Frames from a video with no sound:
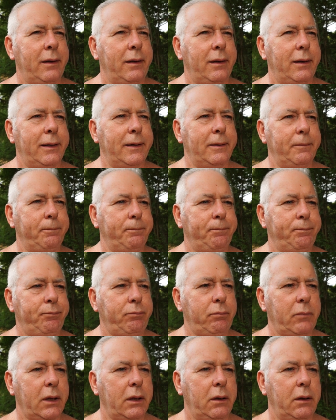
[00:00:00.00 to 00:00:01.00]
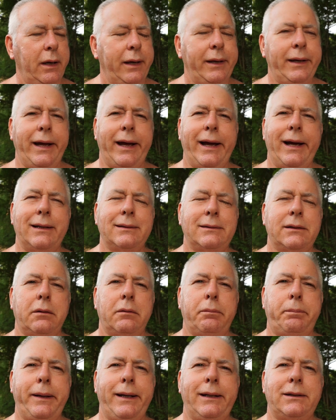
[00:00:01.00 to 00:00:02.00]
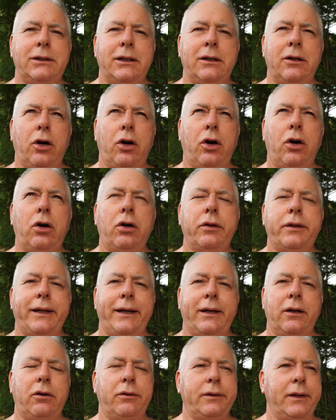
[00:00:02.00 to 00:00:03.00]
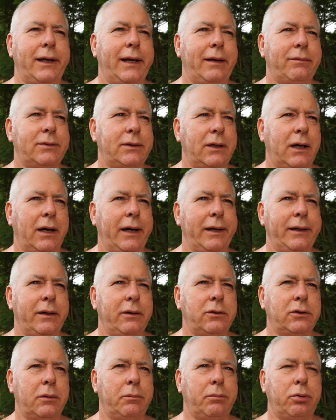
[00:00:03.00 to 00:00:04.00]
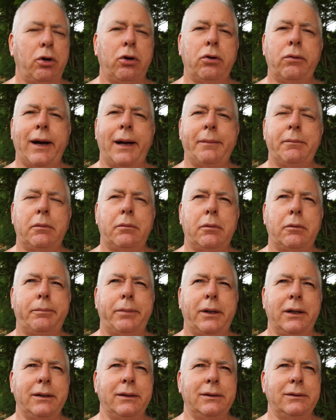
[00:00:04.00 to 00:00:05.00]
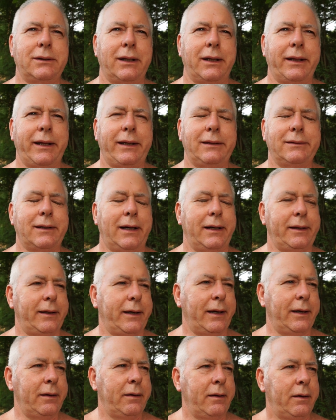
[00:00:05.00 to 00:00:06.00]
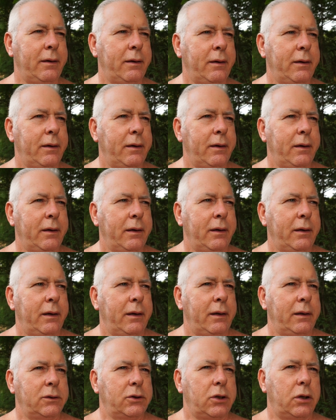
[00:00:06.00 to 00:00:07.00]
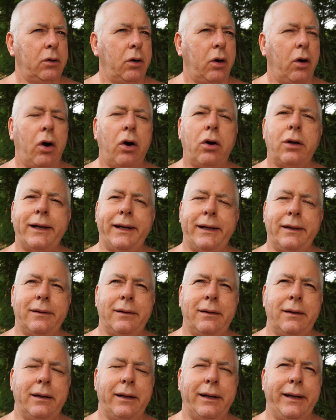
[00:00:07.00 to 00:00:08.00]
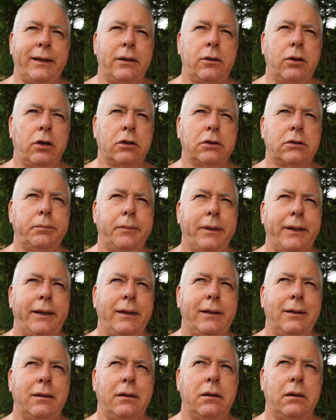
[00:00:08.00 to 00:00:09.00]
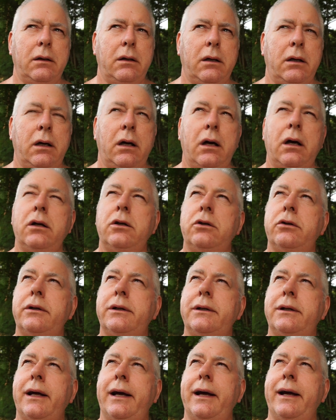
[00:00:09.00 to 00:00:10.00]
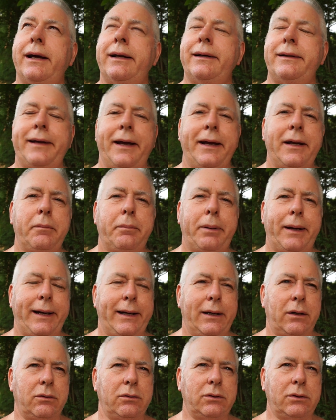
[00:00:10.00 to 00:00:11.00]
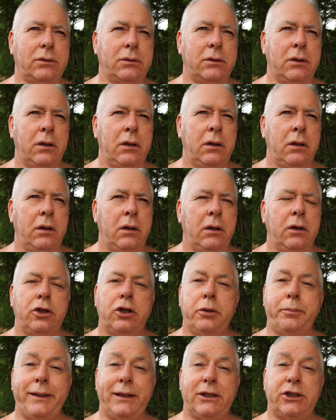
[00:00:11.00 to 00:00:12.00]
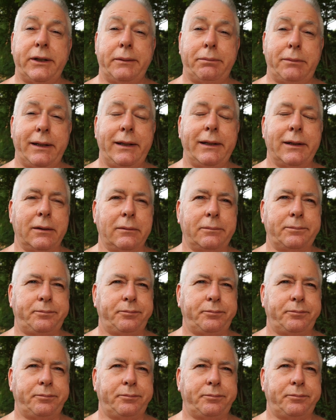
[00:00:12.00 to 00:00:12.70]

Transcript: And it has a pitch and awe thing on the left side and some programmable buttons and things like that. So all in, it cost me £110 to be shipped here.